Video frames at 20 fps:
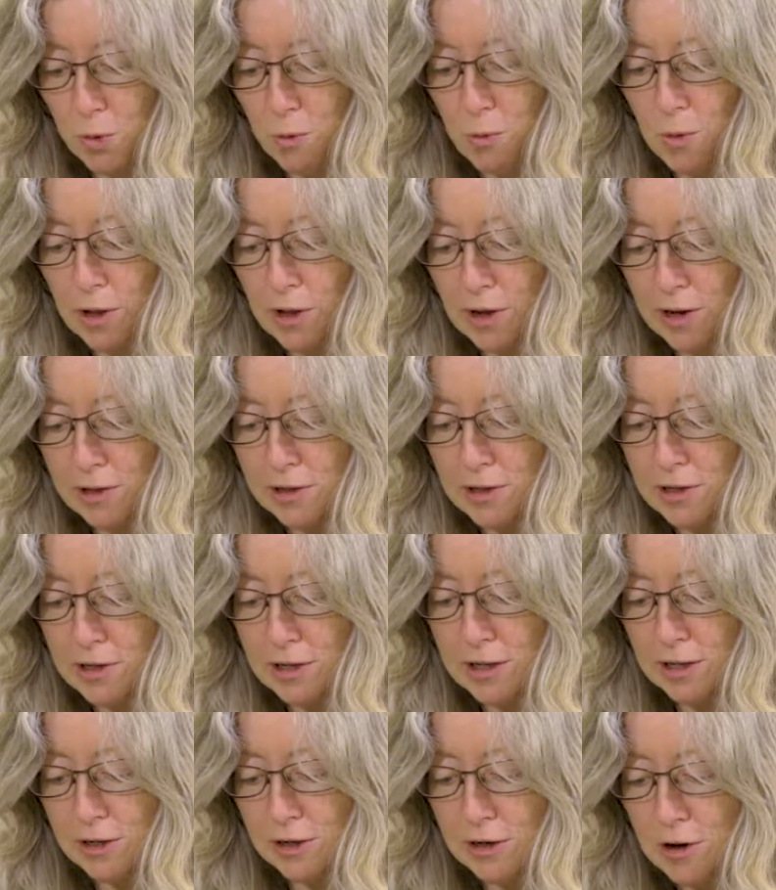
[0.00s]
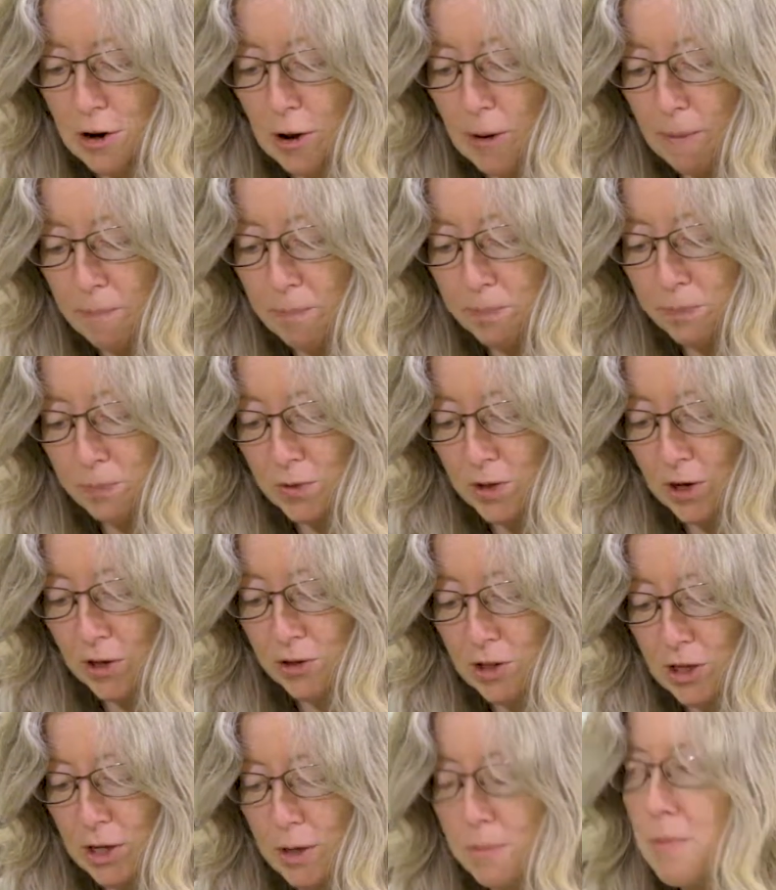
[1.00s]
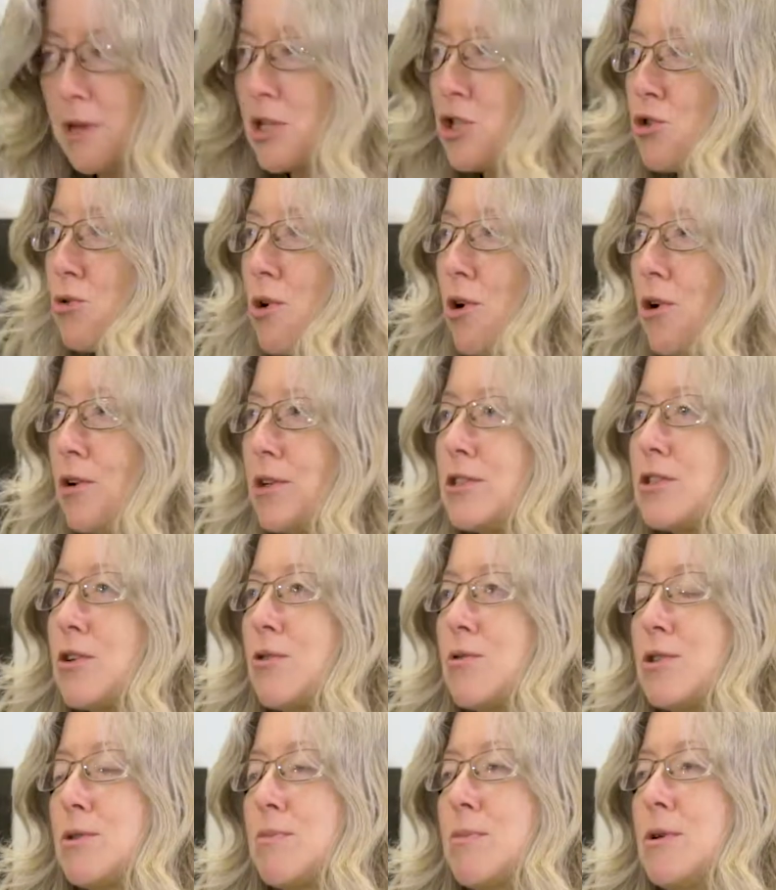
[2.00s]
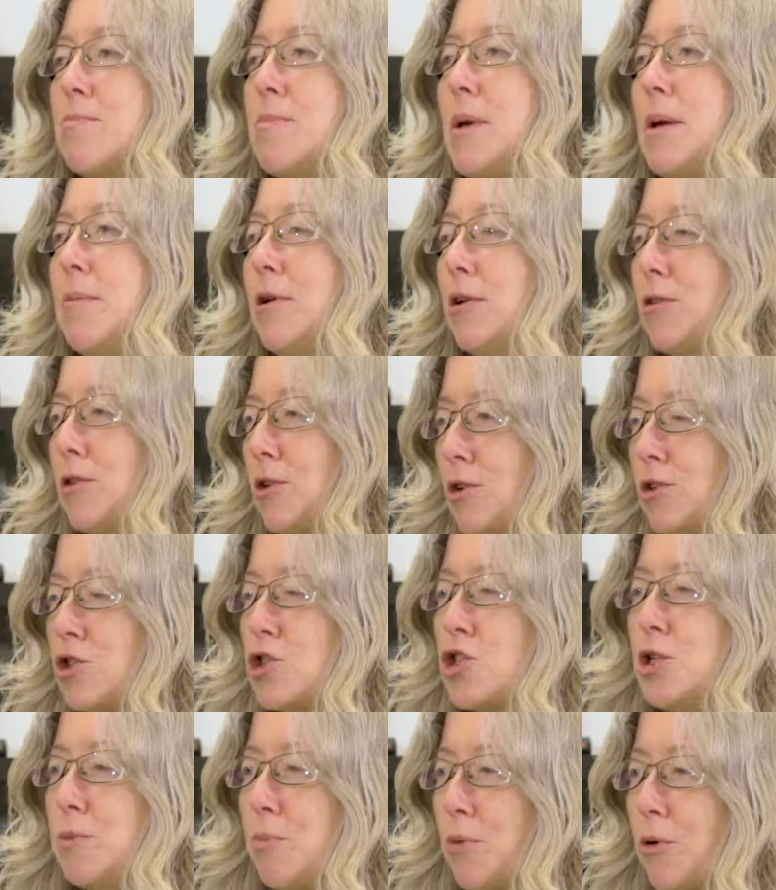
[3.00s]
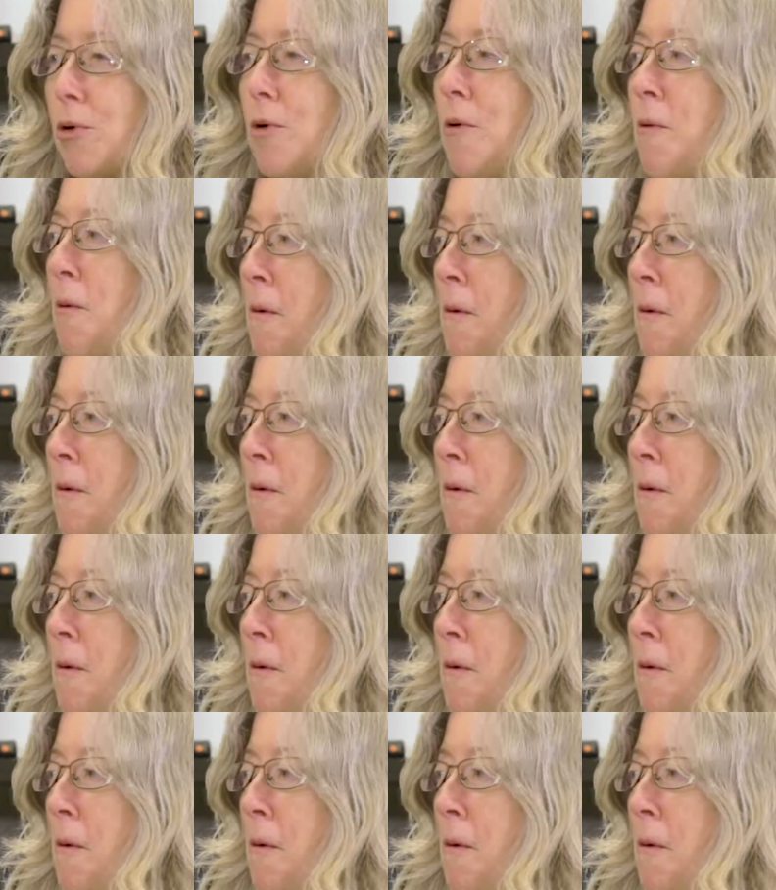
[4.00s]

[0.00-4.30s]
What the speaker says: Well, I think in Montreal it's always been maybe a little cheaper